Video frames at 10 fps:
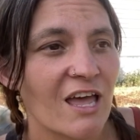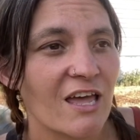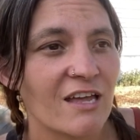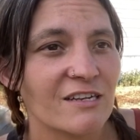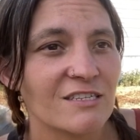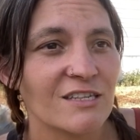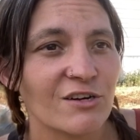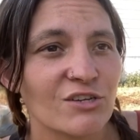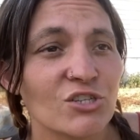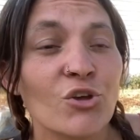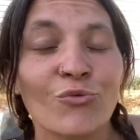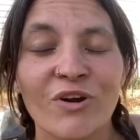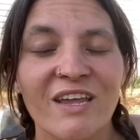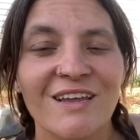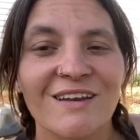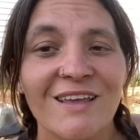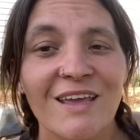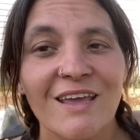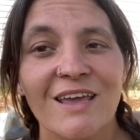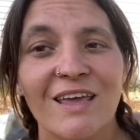and there is no rain
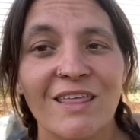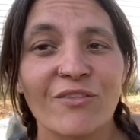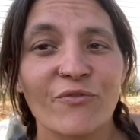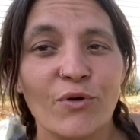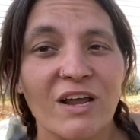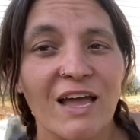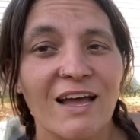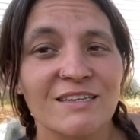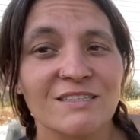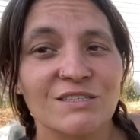in the forecast.